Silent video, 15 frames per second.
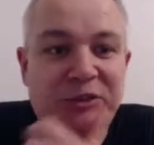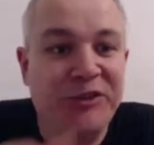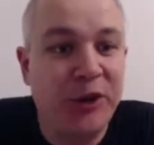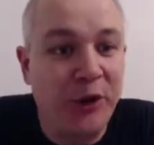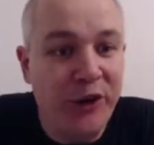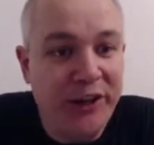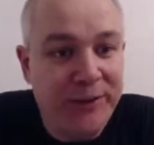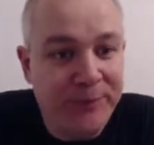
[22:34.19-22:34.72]

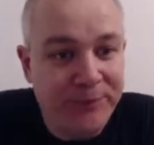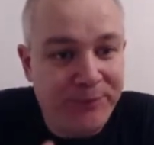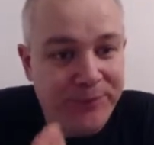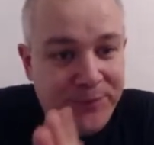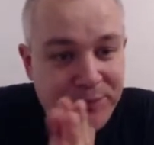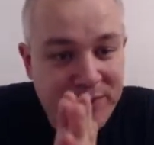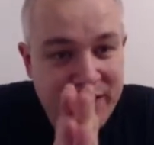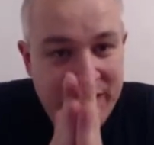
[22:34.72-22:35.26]
sorry.
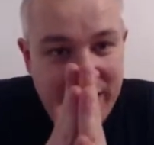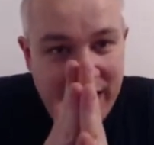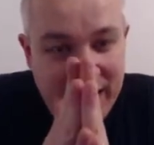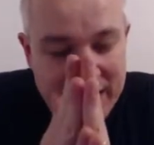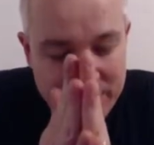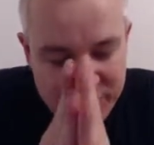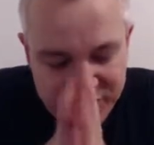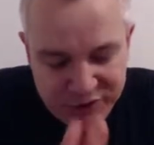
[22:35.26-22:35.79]

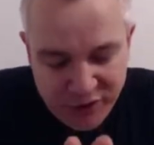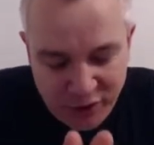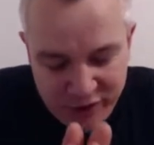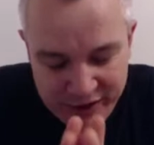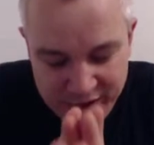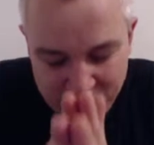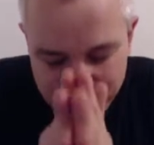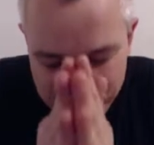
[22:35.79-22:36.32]
I am
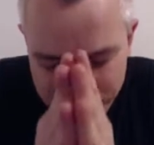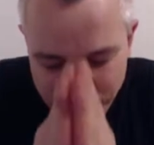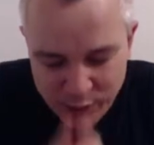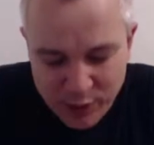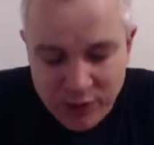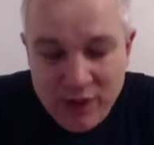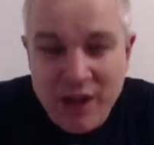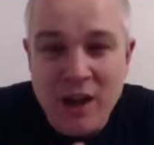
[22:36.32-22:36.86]
sorry,
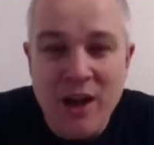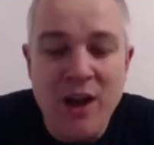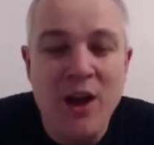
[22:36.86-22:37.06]
but